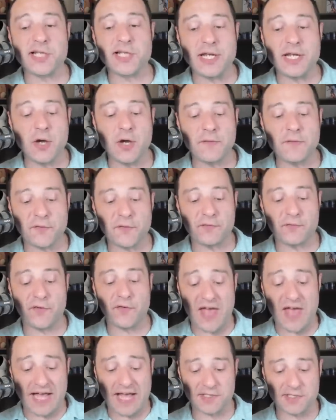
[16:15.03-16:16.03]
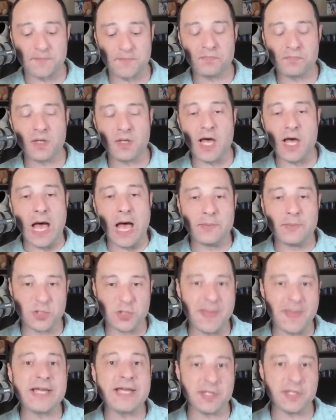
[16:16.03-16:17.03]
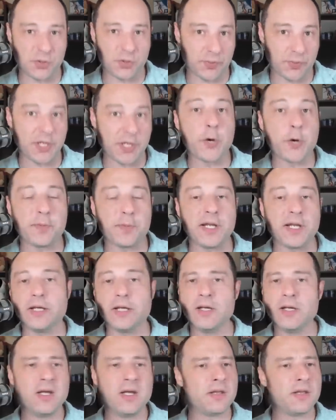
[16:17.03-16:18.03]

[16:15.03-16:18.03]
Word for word: I know that for a fact um, Jamaica is reopening.